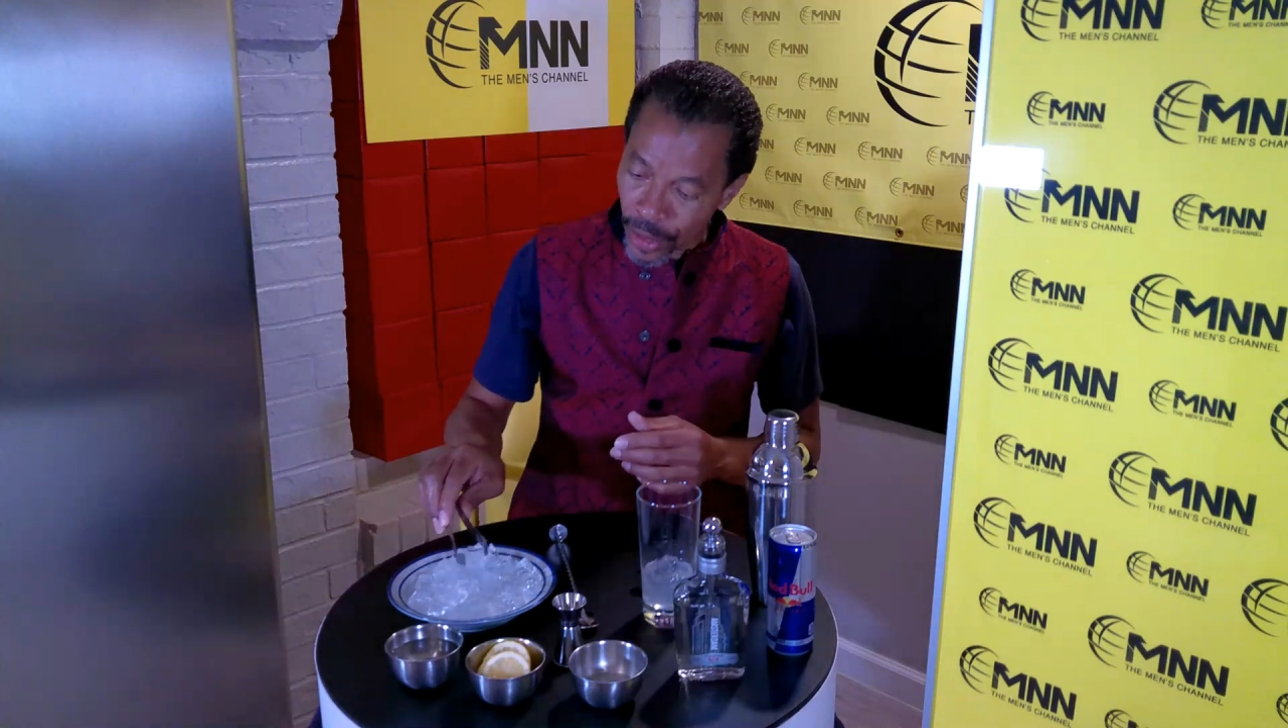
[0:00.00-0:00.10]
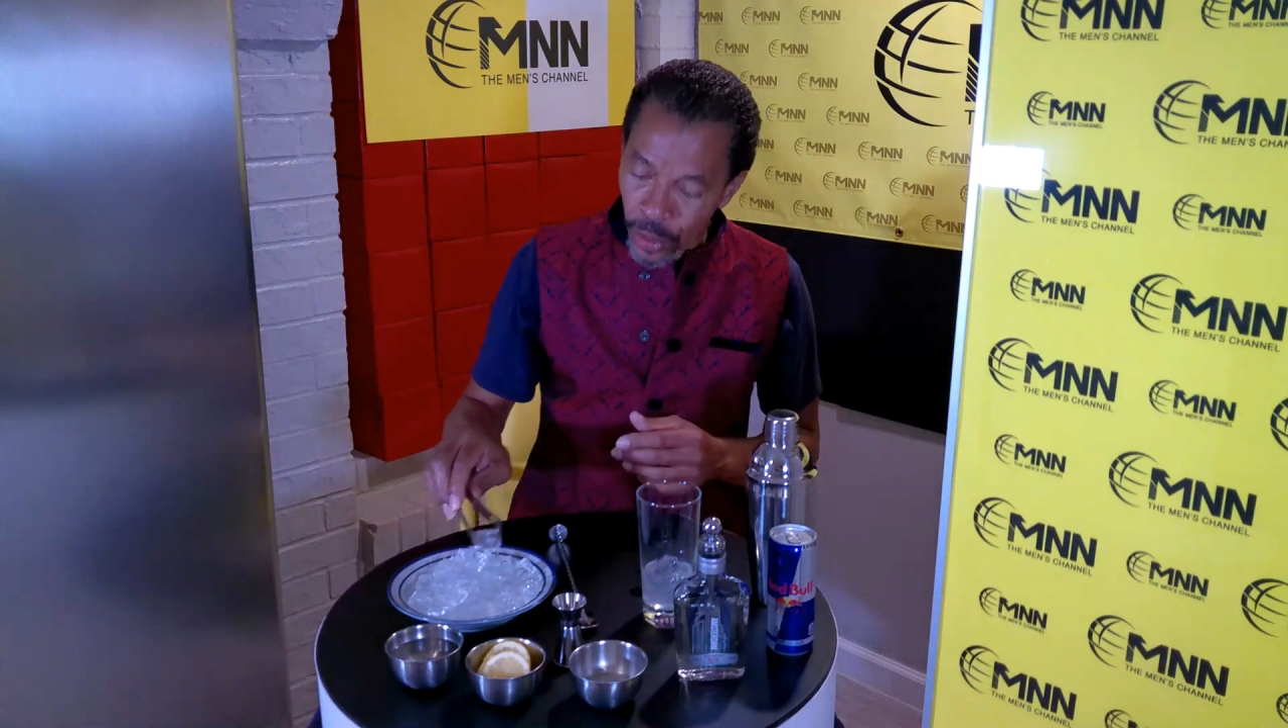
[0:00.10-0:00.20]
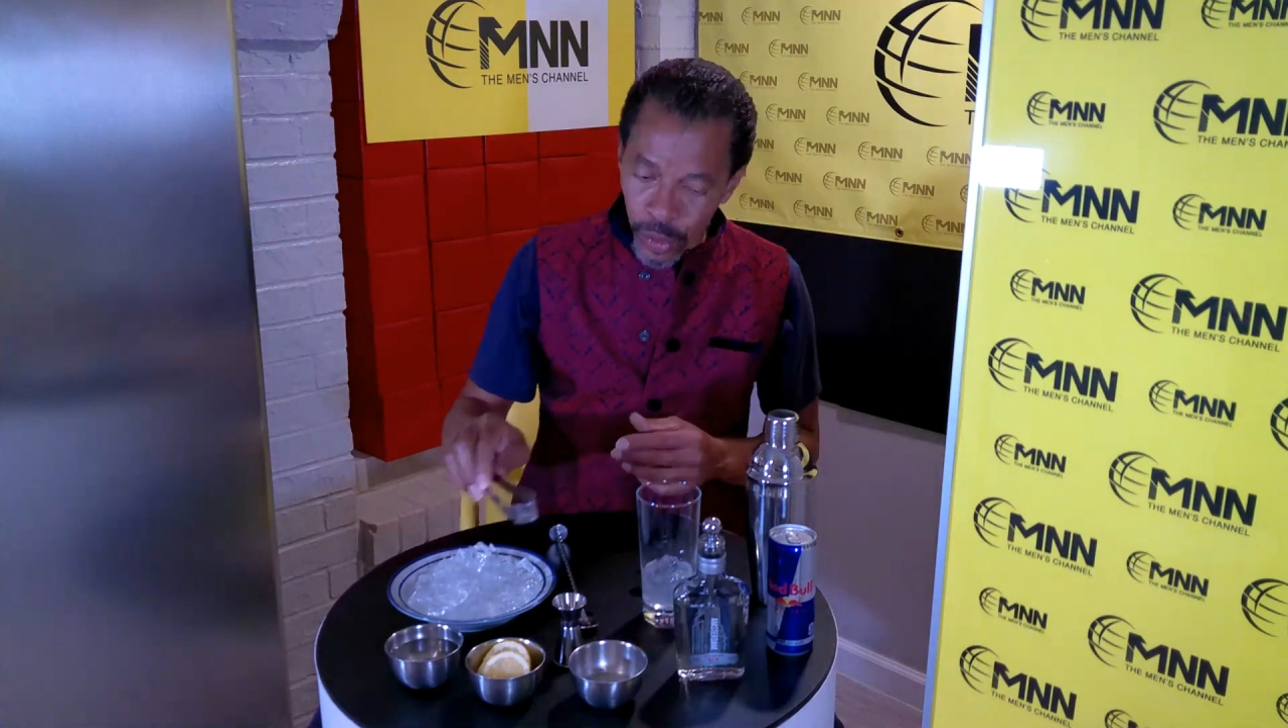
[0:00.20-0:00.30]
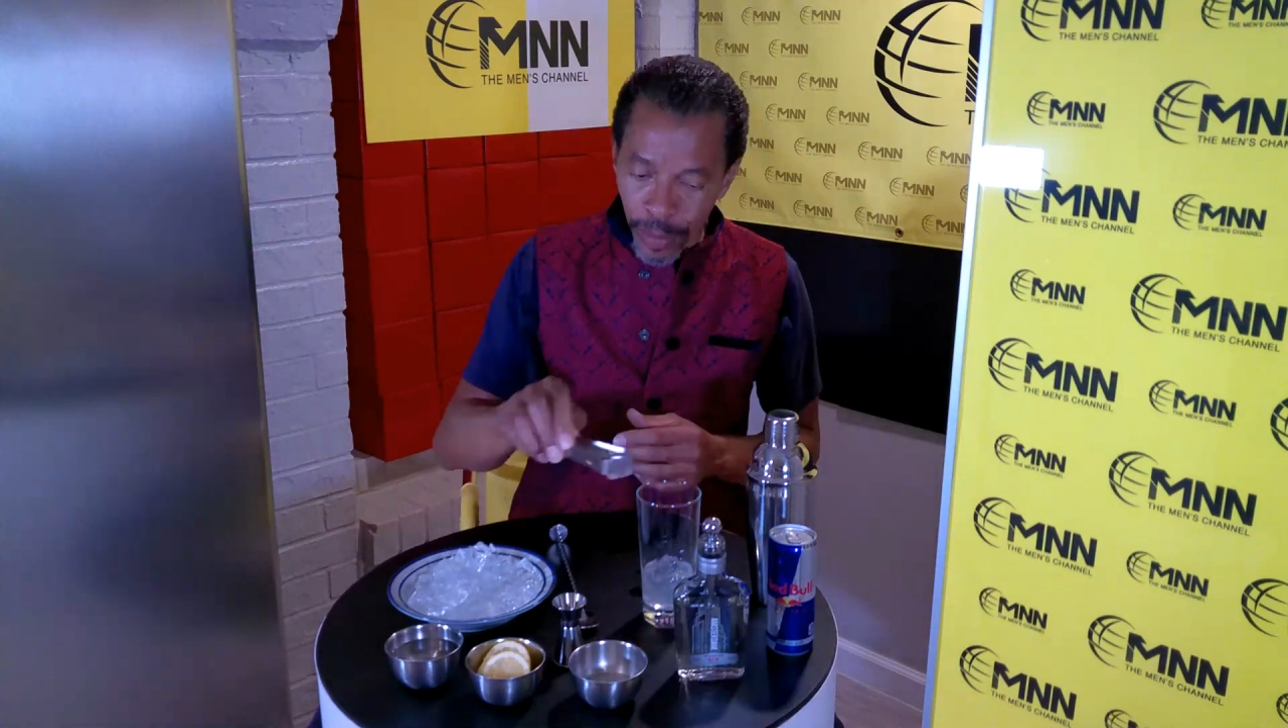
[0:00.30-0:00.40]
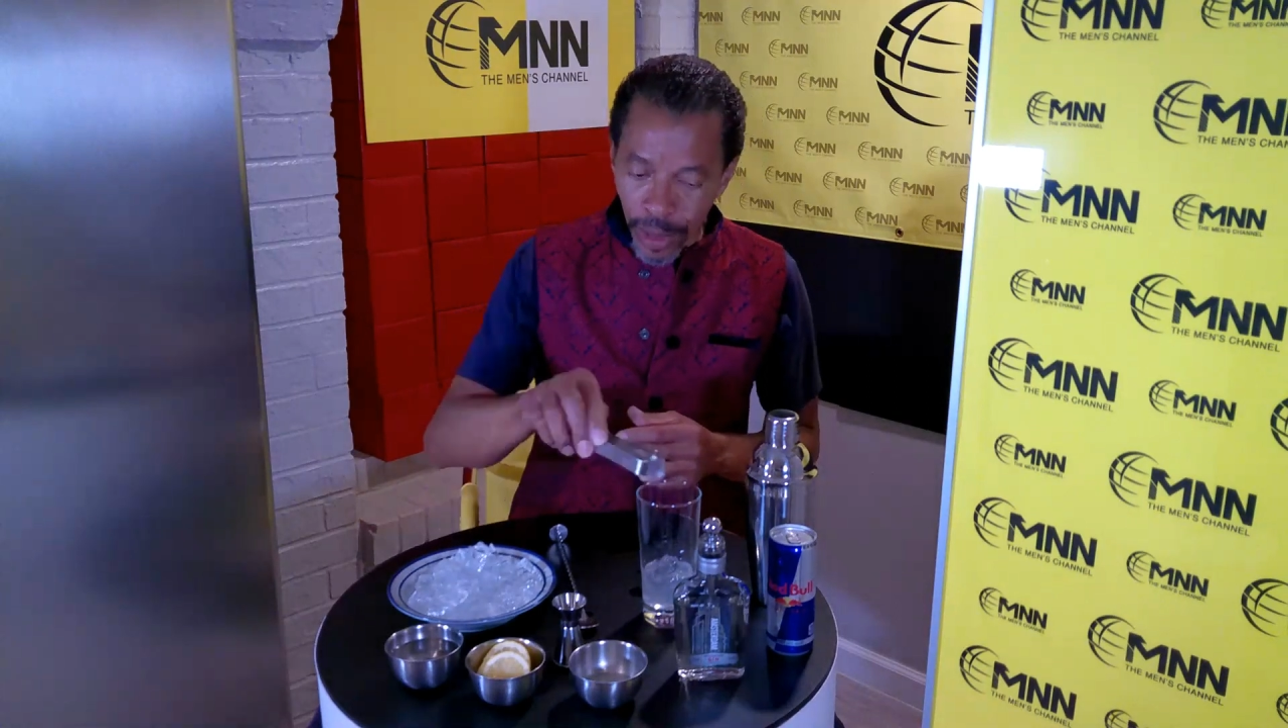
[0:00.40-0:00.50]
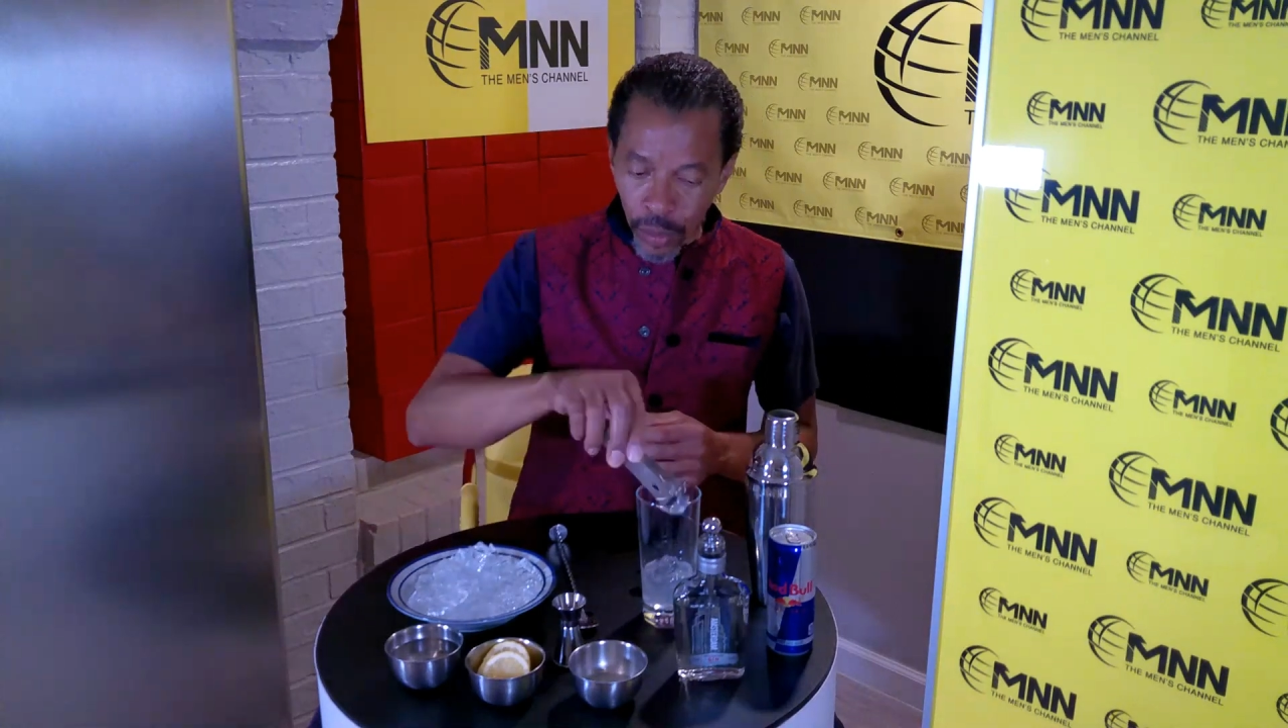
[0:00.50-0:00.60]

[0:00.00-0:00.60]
certain amount